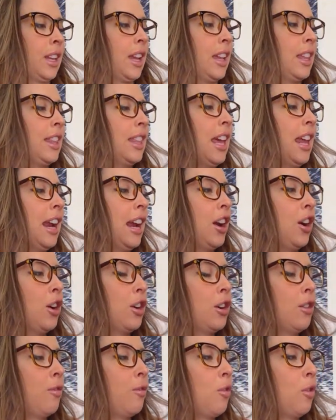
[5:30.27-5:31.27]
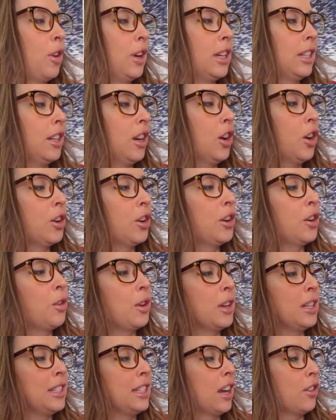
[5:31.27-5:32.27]
Then I heard a
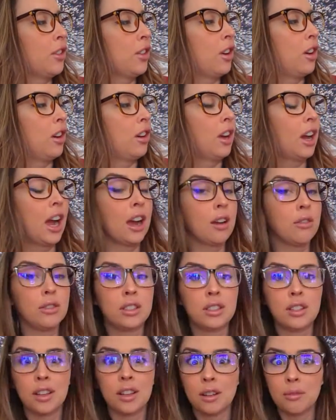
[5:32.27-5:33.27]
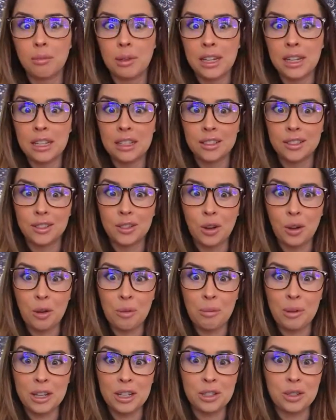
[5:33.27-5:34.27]
noise down the hall. I was gonna be in so
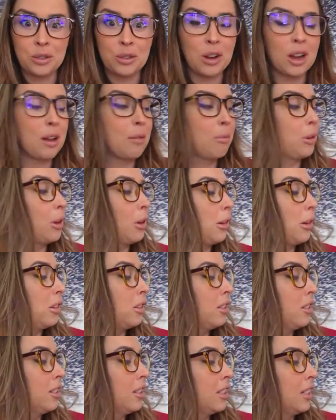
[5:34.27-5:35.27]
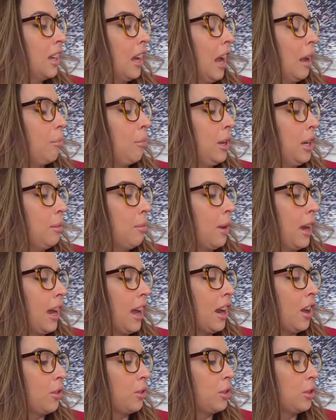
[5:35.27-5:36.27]
much trouble. I peeked my
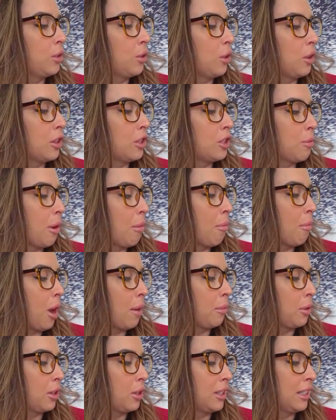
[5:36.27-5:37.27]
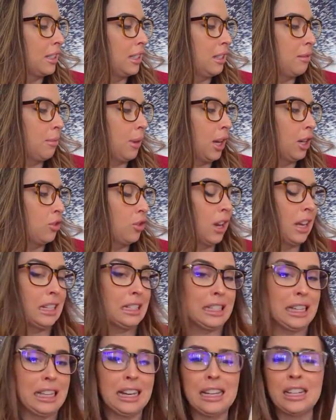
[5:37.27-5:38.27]
head out the door so my mom couldn't see my
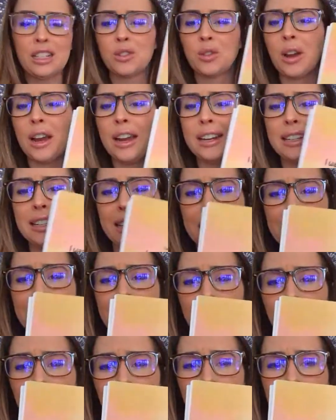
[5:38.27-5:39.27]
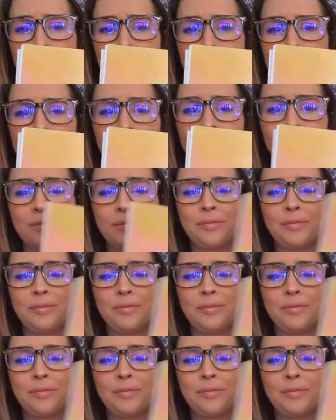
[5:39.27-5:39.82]
dress, and I tried to explain.